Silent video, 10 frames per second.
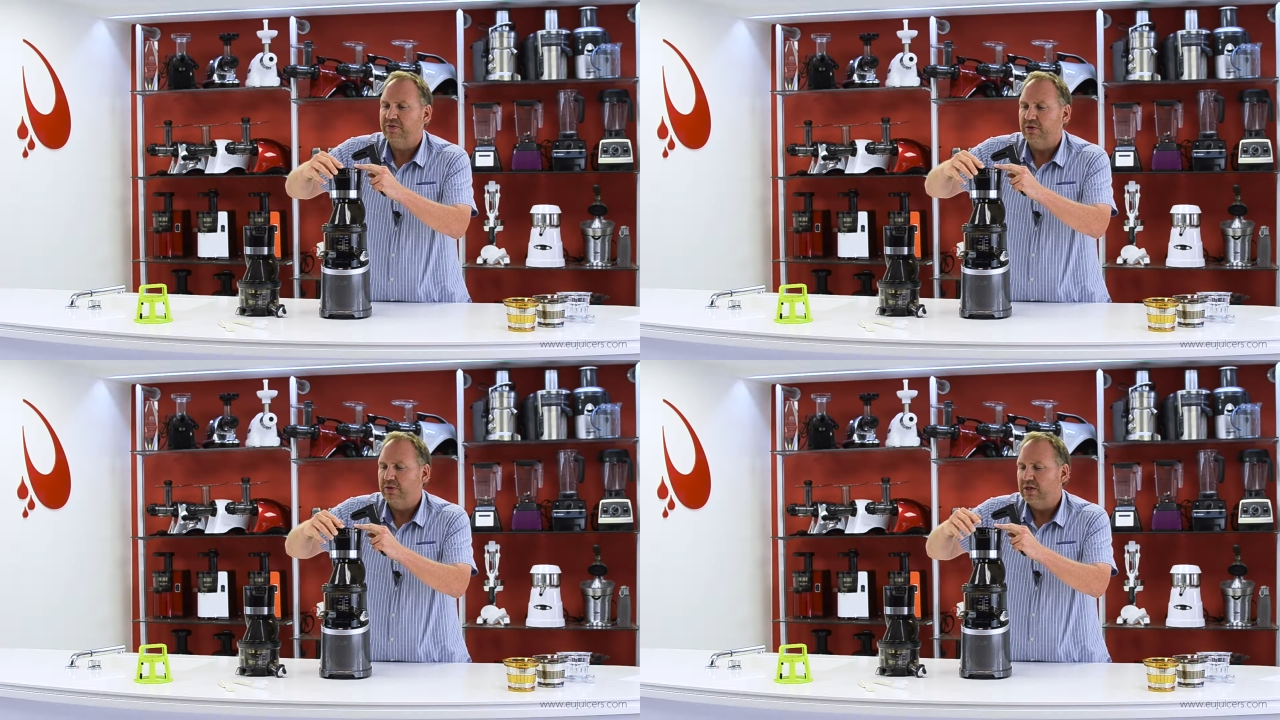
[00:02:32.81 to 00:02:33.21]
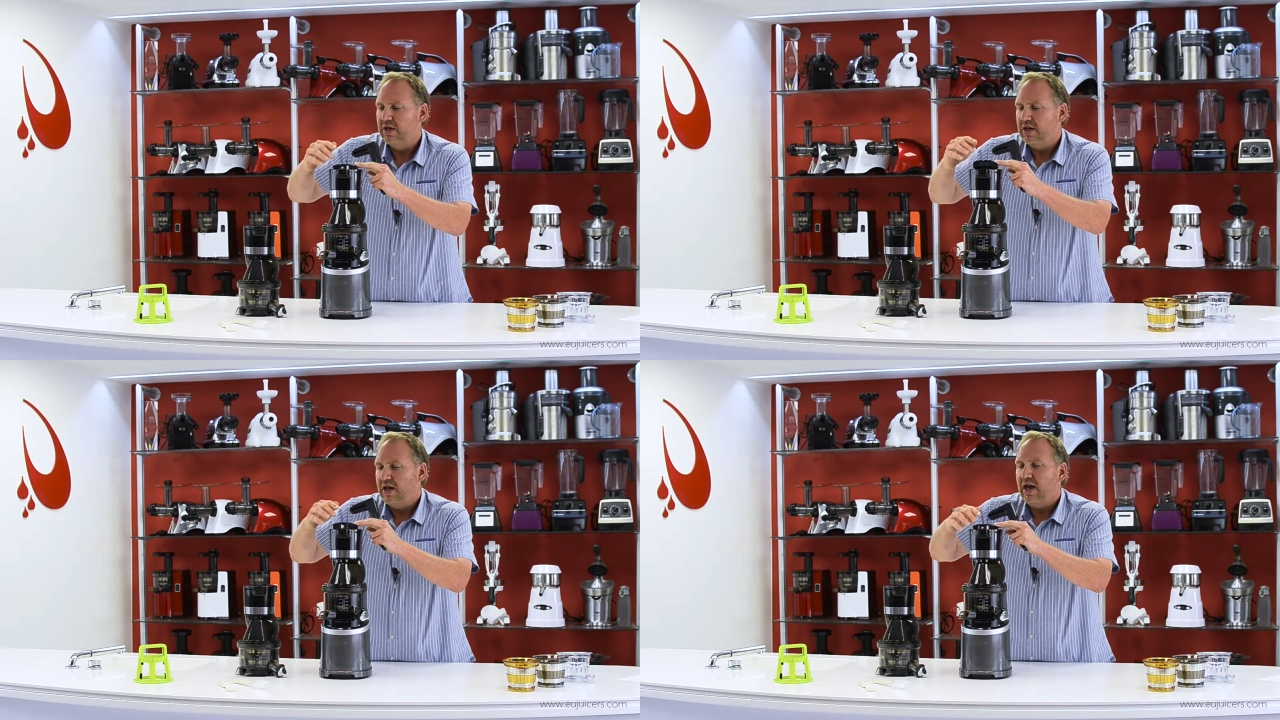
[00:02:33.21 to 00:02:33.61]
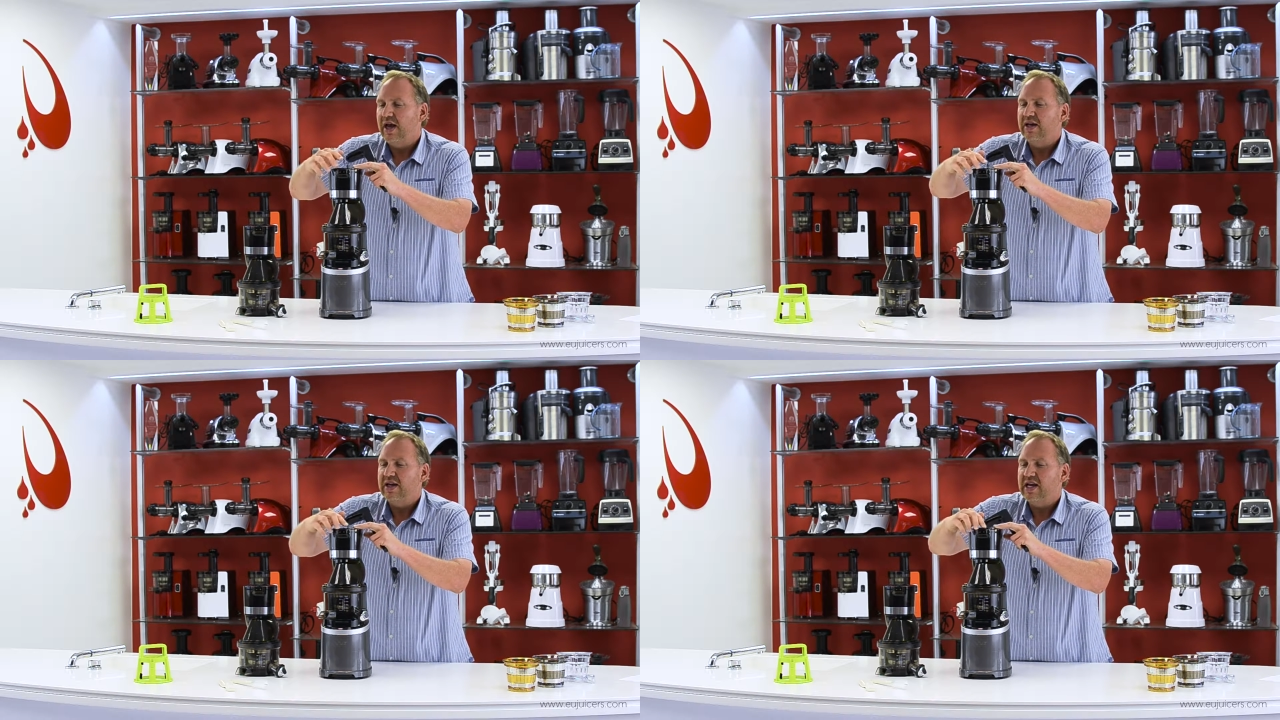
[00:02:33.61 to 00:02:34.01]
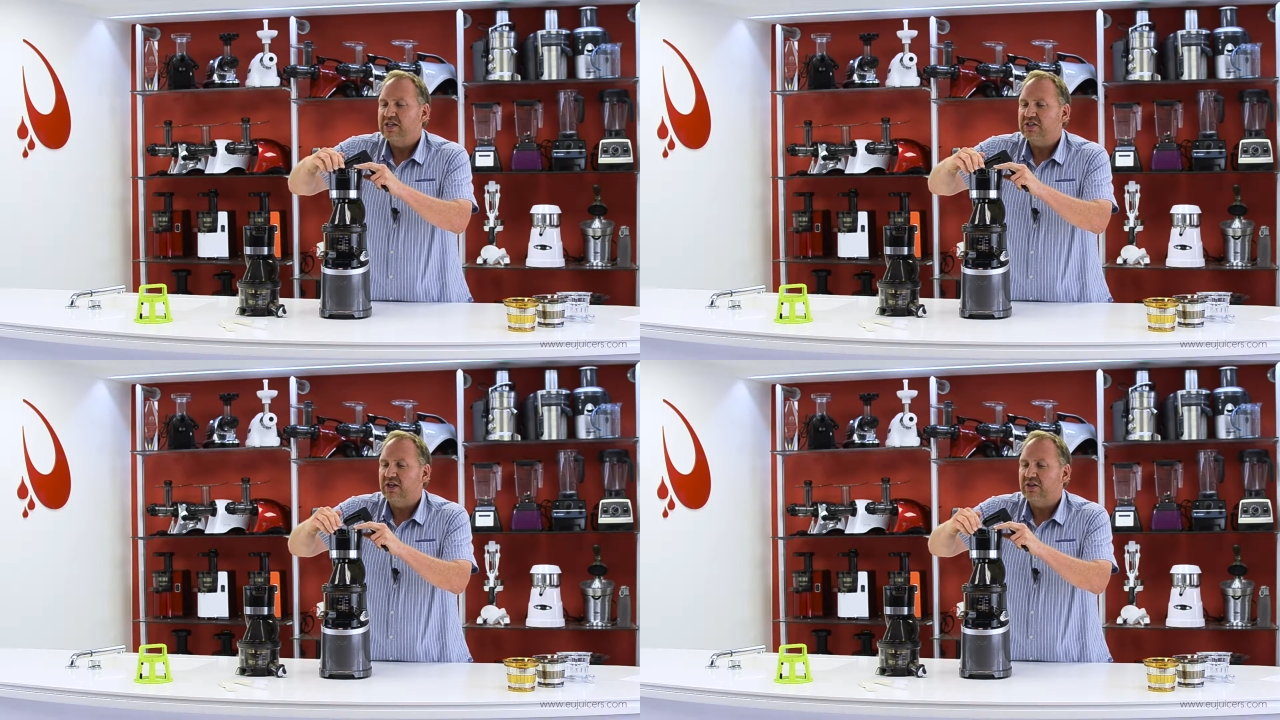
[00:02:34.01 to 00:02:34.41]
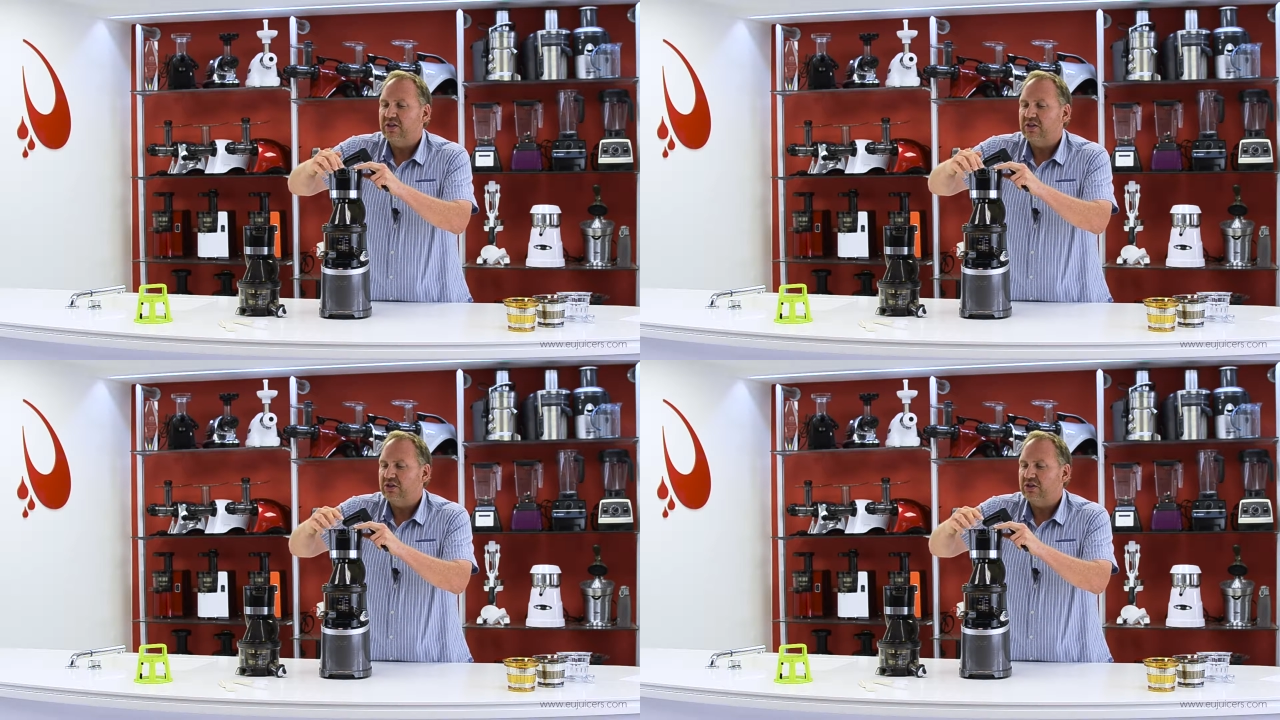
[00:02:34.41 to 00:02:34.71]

fruit, and it has a little